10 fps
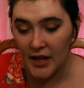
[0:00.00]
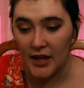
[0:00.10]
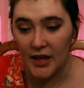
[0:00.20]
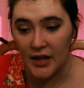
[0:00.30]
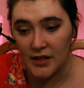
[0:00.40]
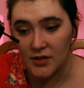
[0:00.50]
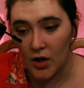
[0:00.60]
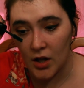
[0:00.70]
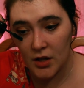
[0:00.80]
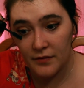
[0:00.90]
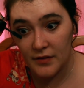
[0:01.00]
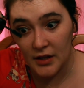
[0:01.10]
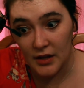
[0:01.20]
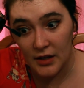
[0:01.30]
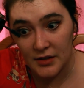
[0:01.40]
and all of
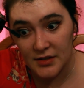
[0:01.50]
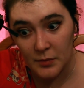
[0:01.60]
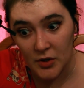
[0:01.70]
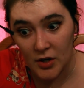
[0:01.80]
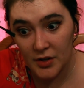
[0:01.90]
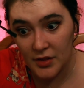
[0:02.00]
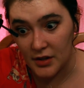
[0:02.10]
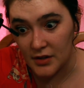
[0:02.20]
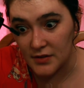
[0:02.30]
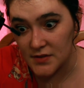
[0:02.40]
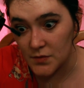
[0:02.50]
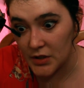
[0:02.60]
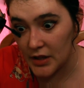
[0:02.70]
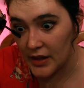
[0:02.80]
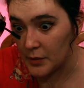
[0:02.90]
the Timber Hearthians
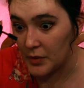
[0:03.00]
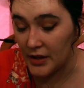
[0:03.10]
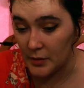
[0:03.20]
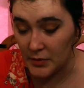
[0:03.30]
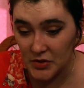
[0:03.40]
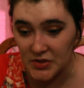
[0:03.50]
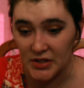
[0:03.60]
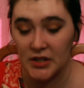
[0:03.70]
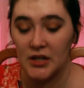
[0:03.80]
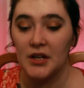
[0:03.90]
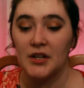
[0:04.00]
really like playing music.